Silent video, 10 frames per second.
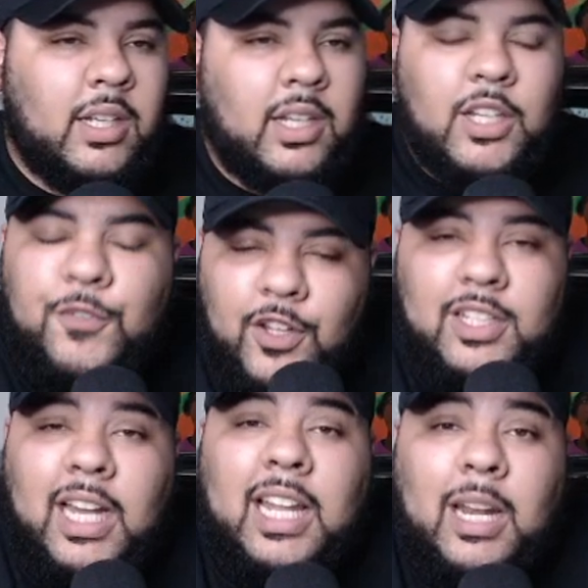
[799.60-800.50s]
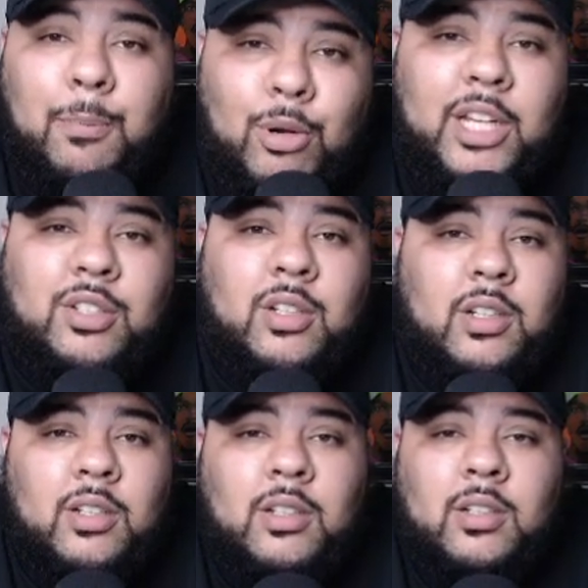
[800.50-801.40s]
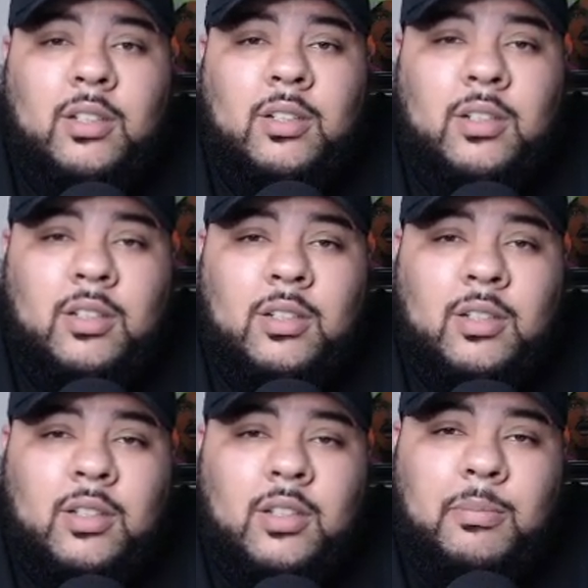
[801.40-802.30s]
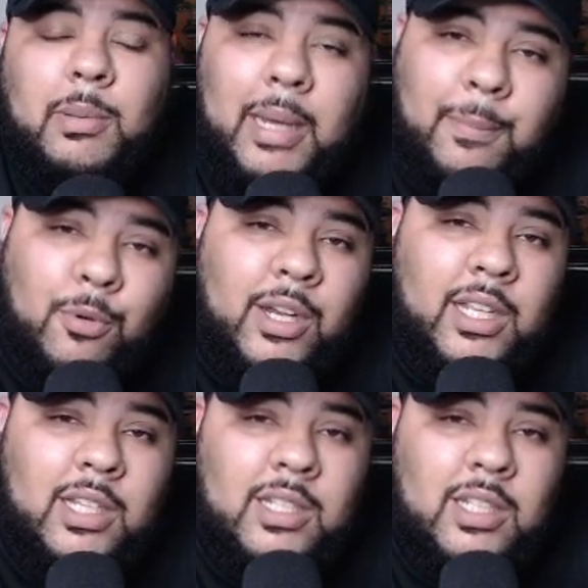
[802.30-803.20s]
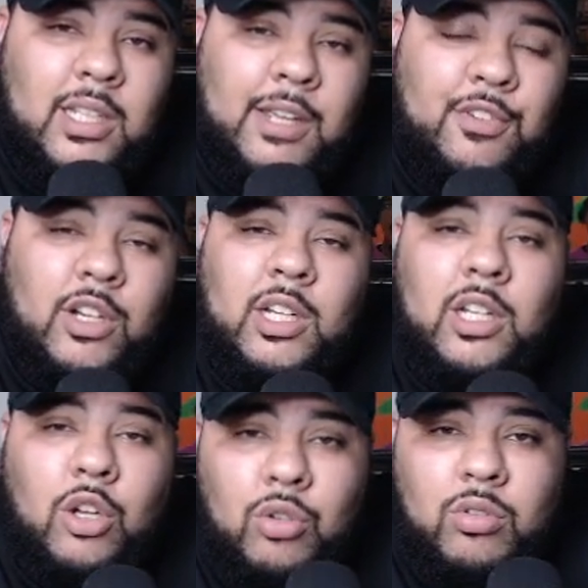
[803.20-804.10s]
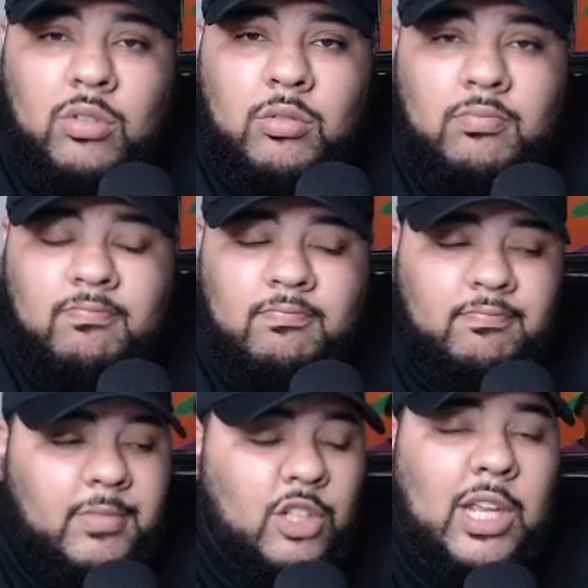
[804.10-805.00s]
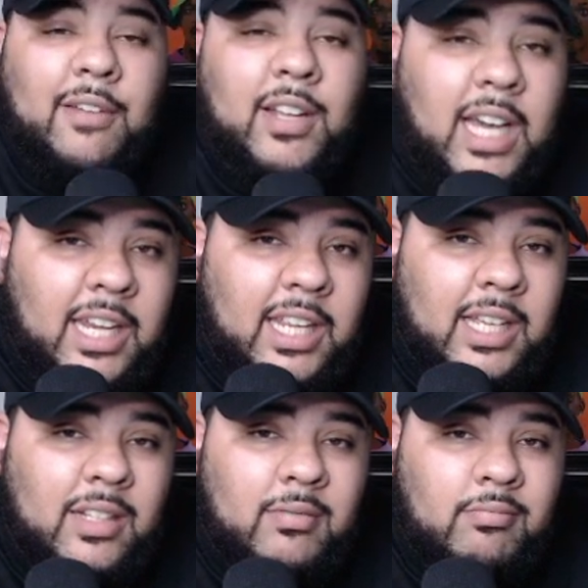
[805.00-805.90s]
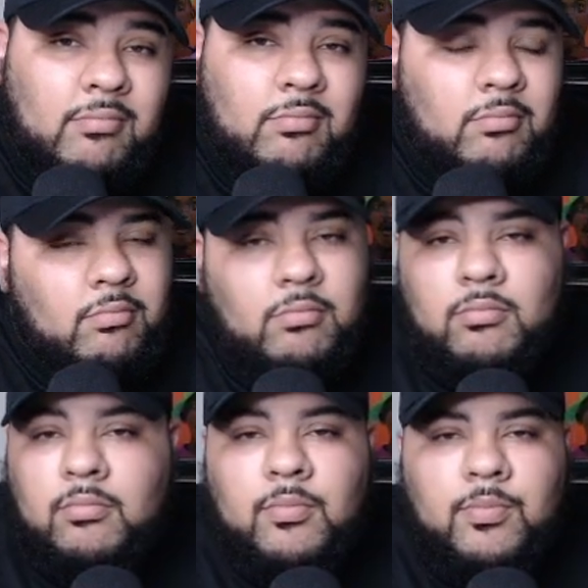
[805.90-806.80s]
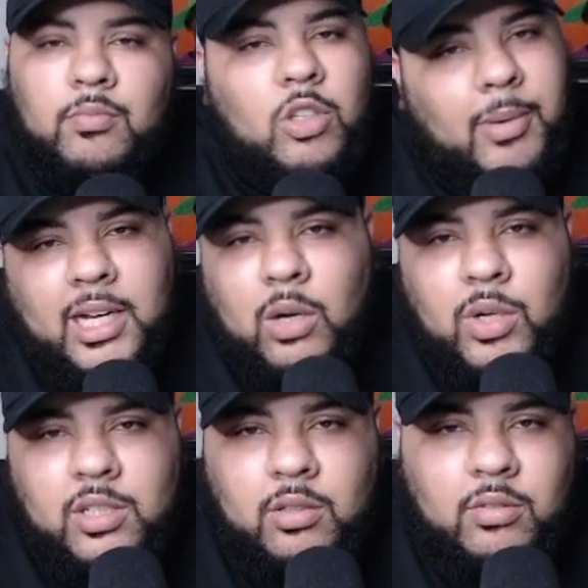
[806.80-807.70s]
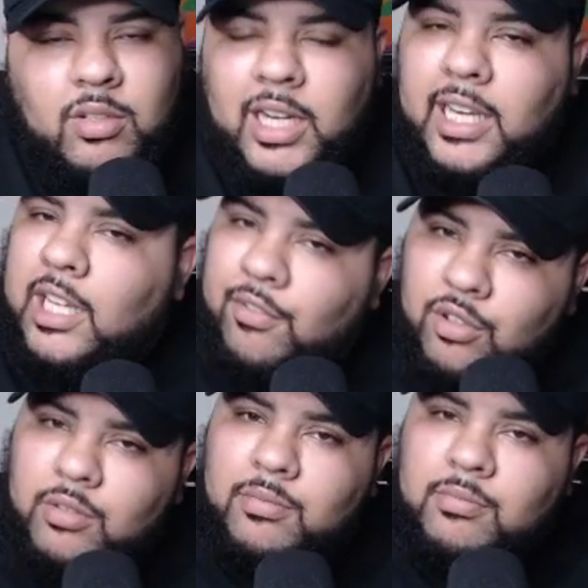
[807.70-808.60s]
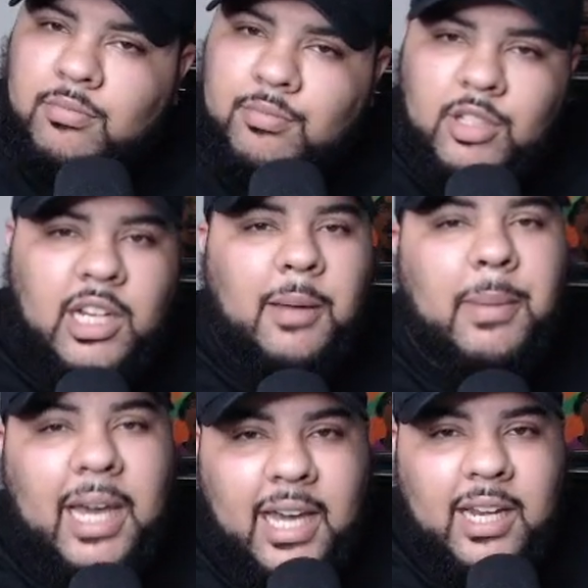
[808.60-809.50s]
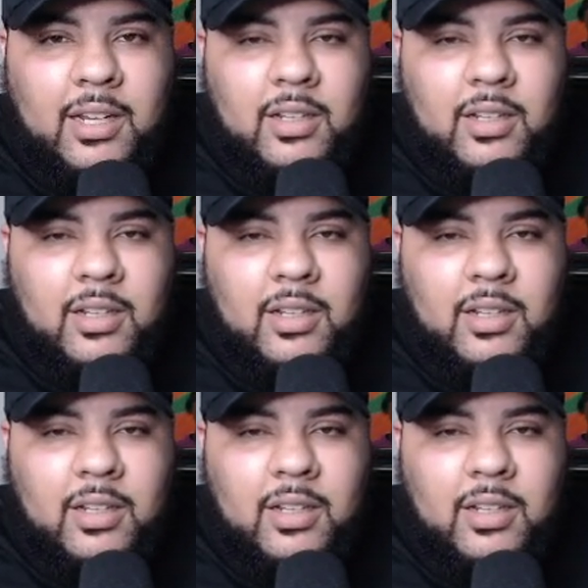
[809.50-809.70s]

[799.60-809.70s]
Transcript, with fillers: It just feels like a lot of pressure. But my point is, if you're an adult and you haven't got it yet, you might not want to. You're not evil. You're not bad.